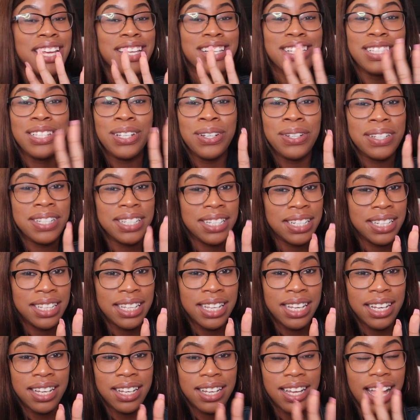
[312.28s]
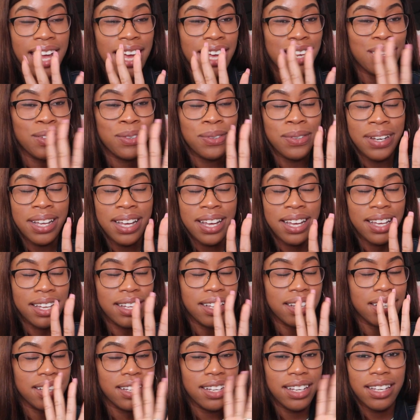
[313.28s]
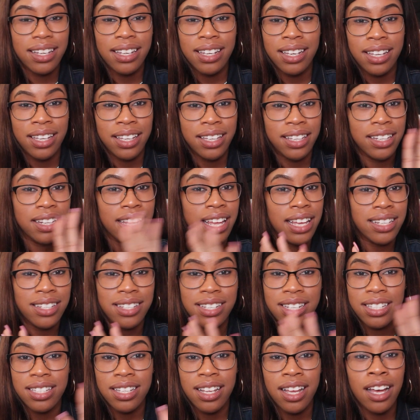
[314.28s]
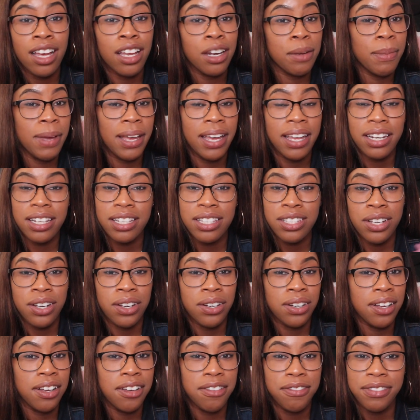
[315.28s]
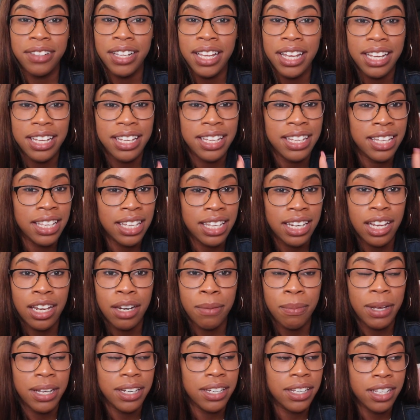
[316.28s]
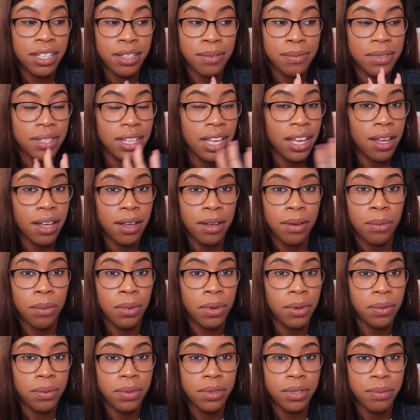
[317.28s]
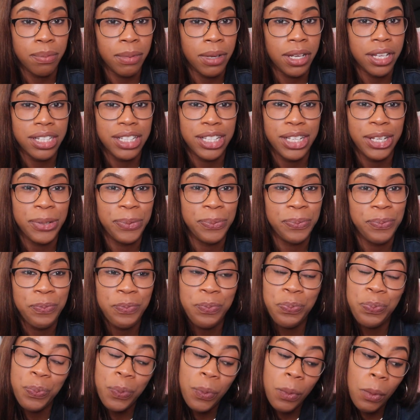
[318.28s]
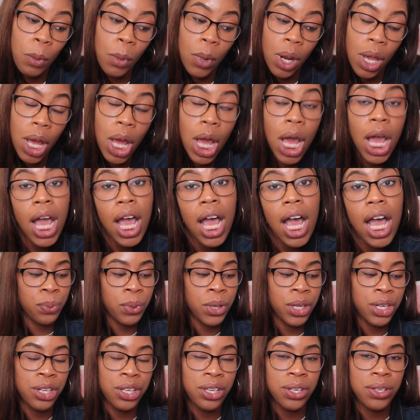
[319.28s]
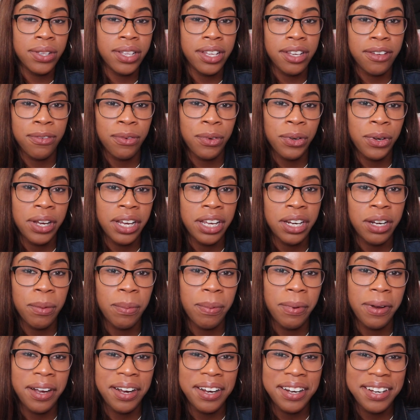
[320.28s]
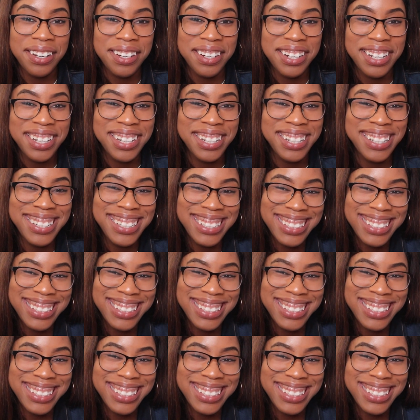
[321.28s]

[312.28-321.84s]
So chill out. That's just an automatic turn off. Like, get out of my DMs. I won't respond to you. What do you look for in a partner?